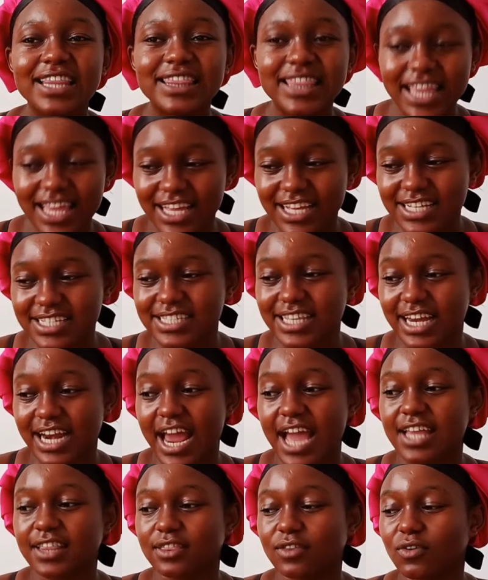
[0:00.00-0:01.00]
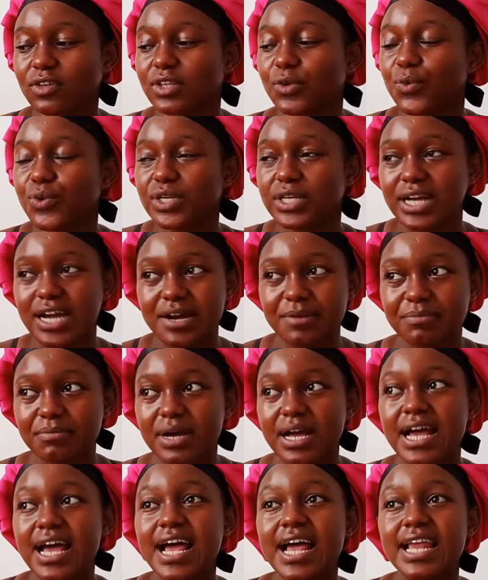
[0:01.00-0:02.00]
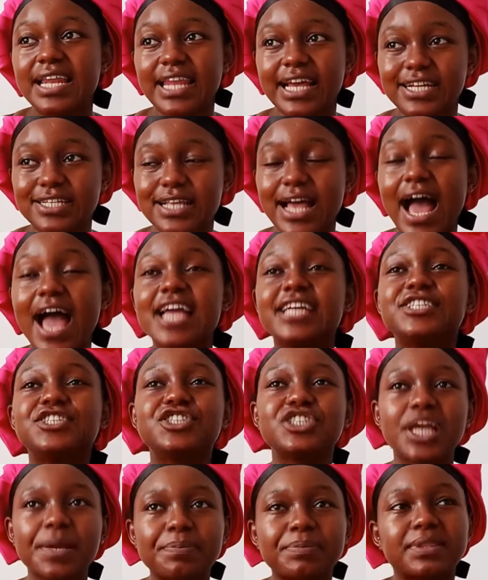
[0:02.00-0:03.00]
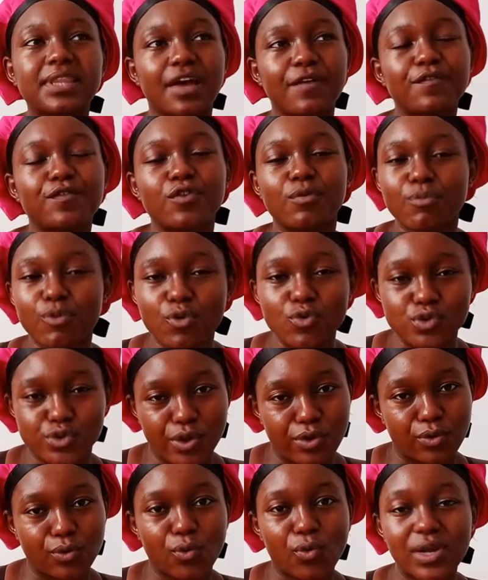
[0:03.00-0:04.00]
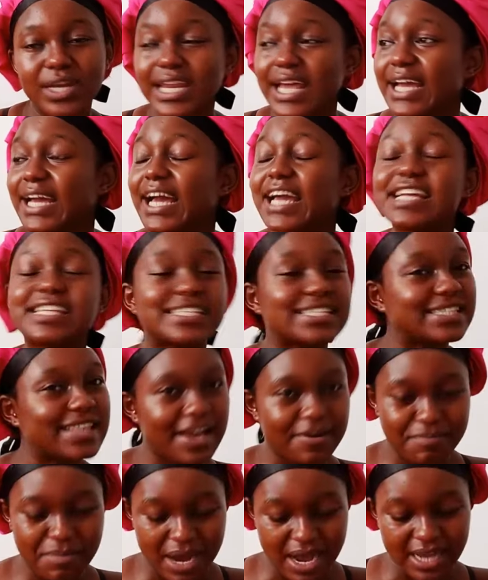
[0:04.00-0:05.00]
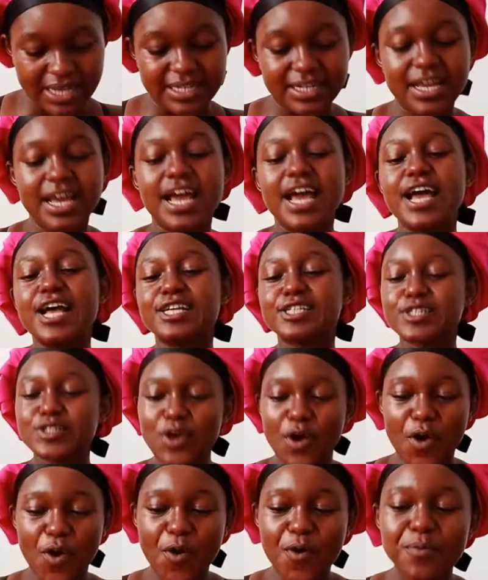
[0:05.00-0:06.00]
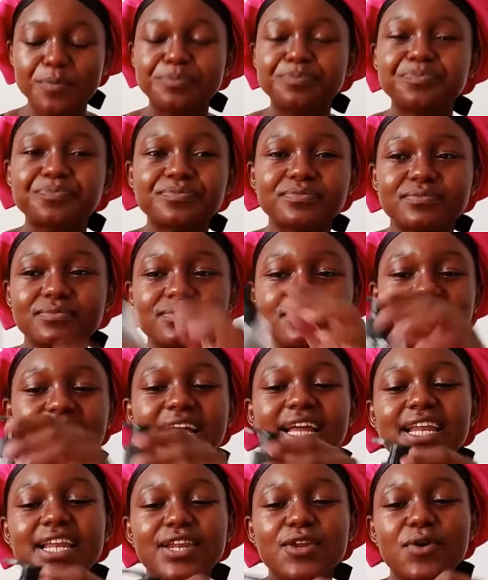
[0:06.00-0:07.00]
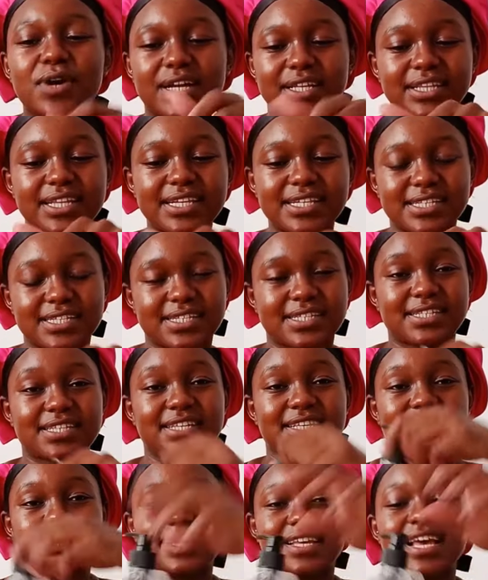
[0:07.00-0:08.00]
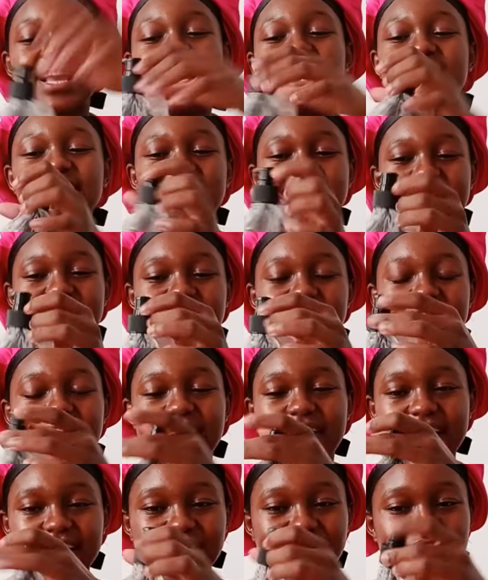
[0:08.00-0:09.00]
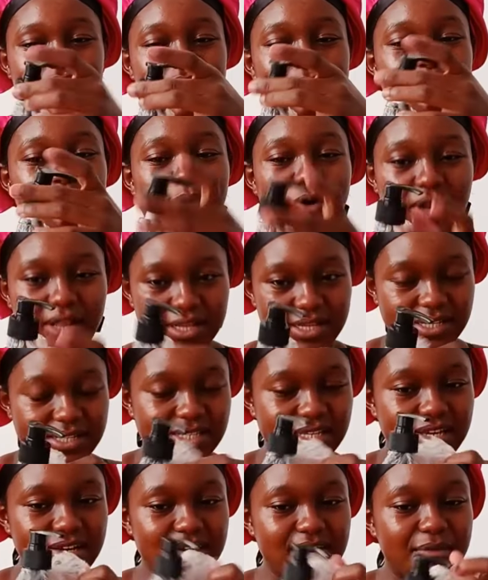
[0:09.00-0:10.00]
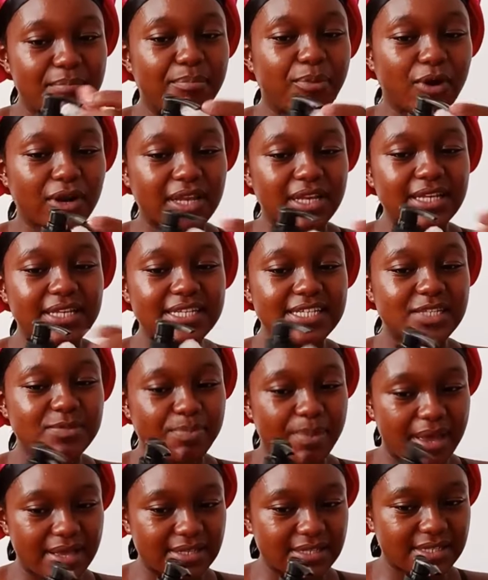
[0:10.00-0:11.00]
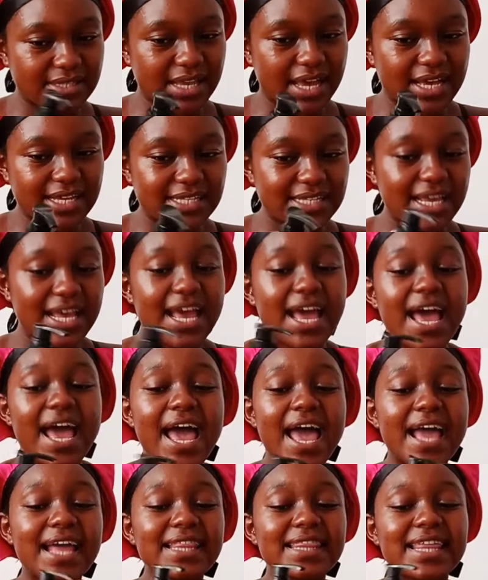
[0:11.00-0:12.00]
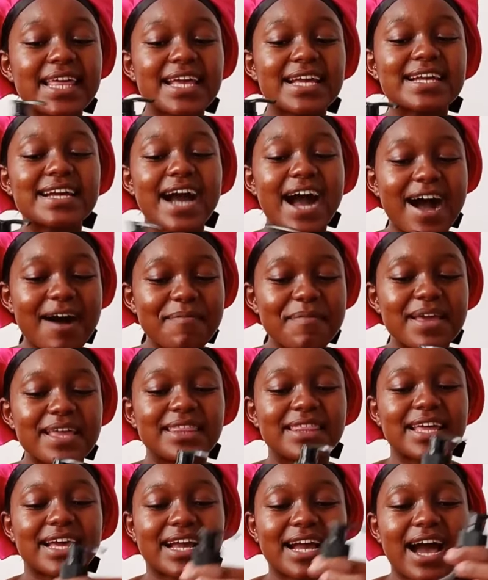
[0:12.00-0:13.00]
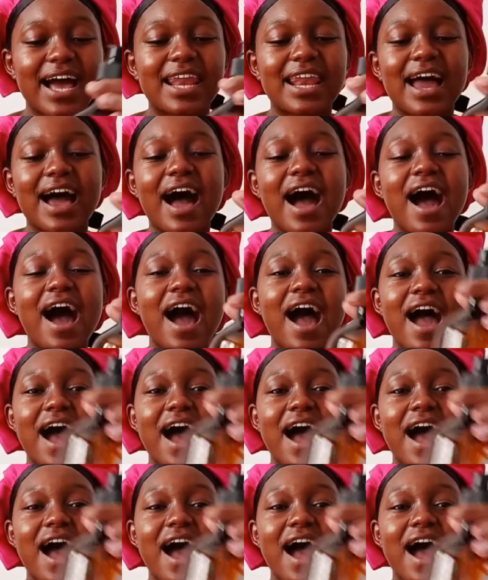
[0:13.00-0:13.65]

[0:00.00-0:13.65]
things that I thought they would come. Like, I shipped them from coast too. Like, it's that bad. So, look at this. These are actually bottle dispensers, and they come in the color